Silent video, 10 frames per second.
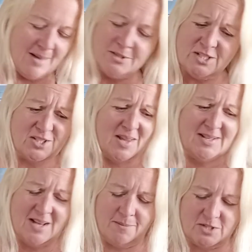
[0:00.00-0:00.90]
I'm just
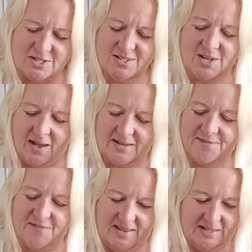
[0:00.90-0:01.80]
not a
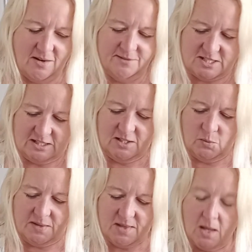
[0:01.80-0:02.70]
fan of dealing
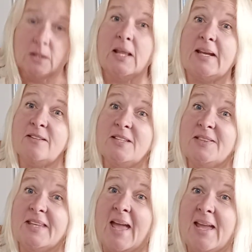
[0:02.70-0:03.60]
with, like I said,
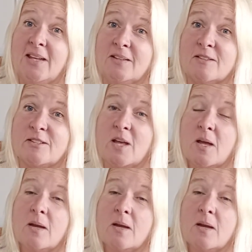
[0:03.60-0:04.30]
the canes.